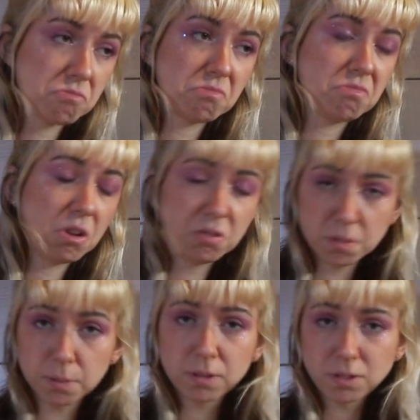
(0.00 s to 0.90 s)

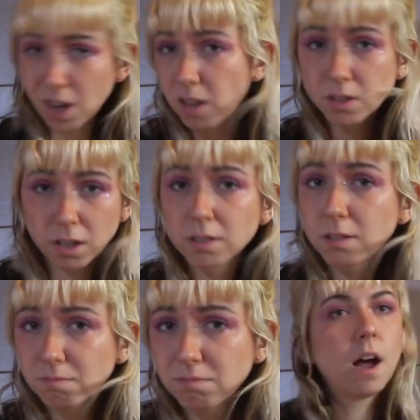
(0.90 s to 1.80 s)
notable churchyard.
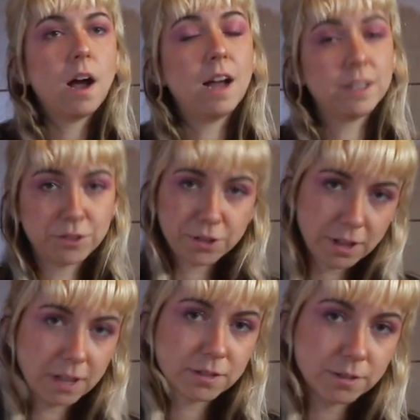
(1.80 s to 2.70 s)
And in
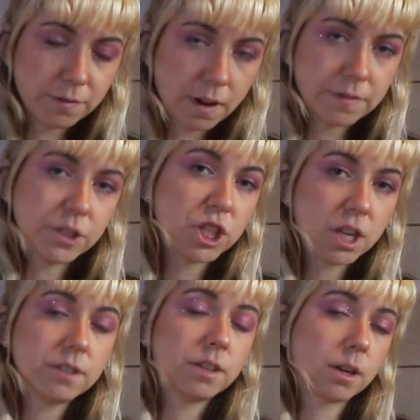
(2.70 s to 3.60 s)
2005, the
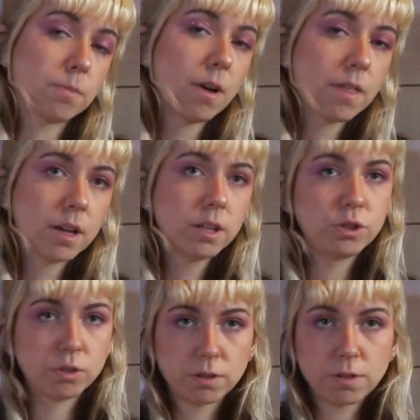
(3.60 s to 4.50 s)
GI's younger brother,
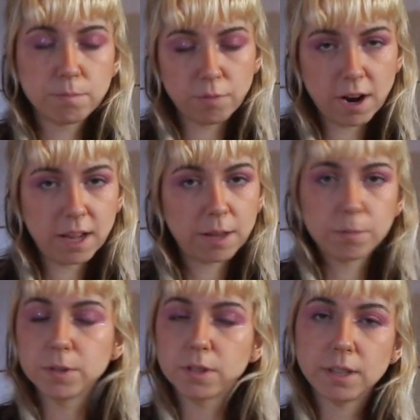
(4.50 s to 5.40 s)
Jonathan Briley,
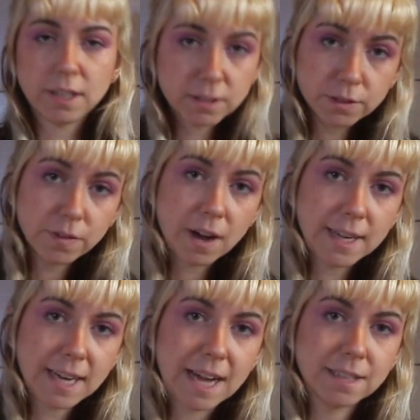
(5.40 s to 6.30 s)
was
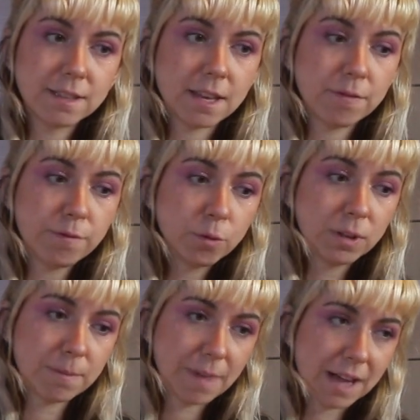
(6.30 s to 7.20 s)
identified as the
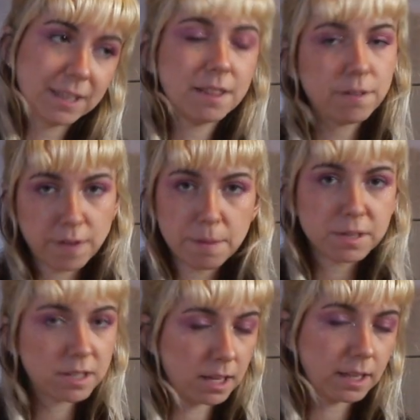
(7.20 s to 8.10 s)
falling man in the
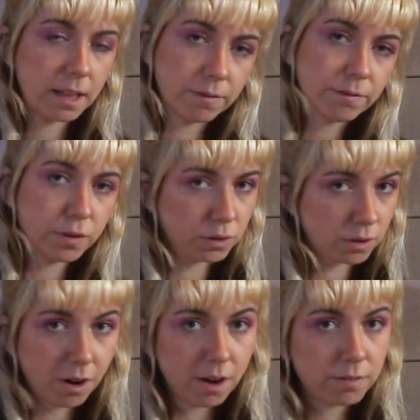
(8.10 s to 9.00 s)
famous 9/11
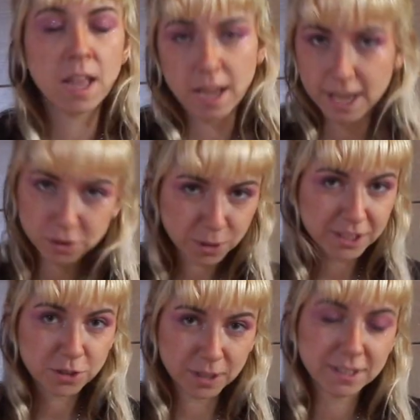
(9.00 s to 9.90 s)
photograph. In
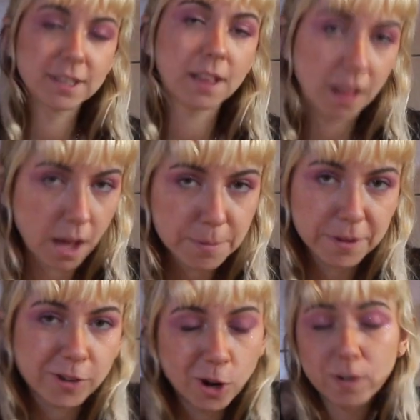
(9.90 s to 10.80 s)
2020, the Library
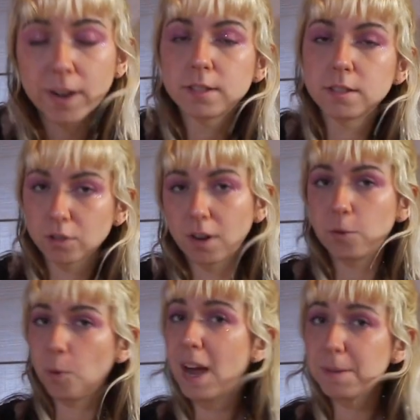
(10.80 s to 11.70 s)
of Congress described
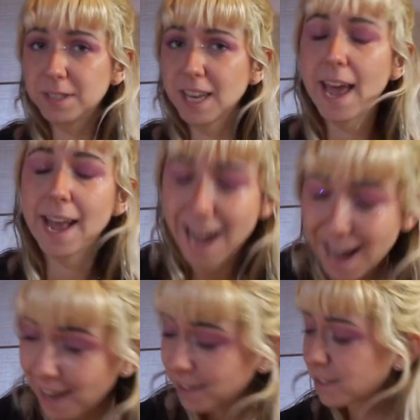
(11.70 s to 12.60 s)
YMCA
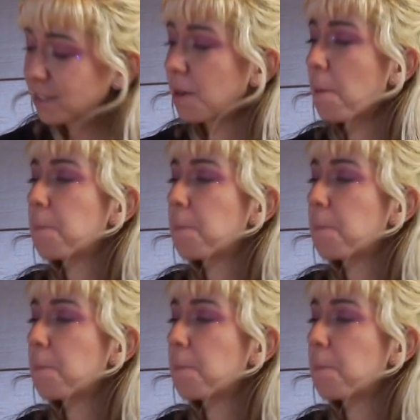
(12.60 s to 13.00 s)
as